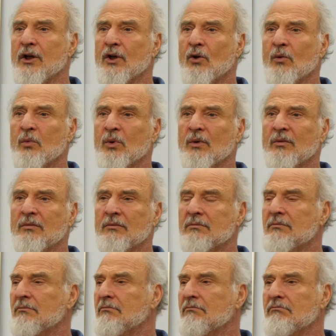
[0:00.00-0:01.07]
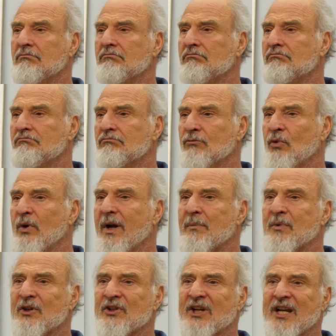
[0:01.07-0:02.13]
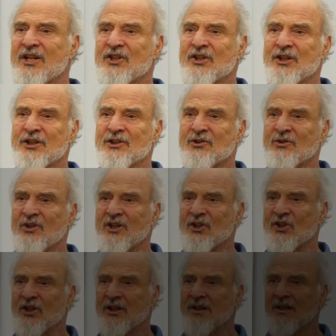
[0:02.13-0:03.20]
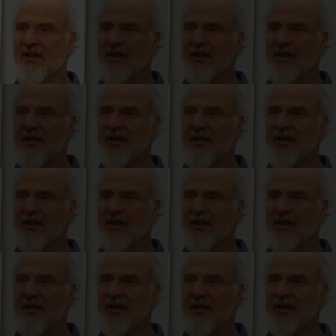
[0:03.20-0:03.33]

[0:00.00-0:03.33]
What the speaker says: and noble reputation and tradition.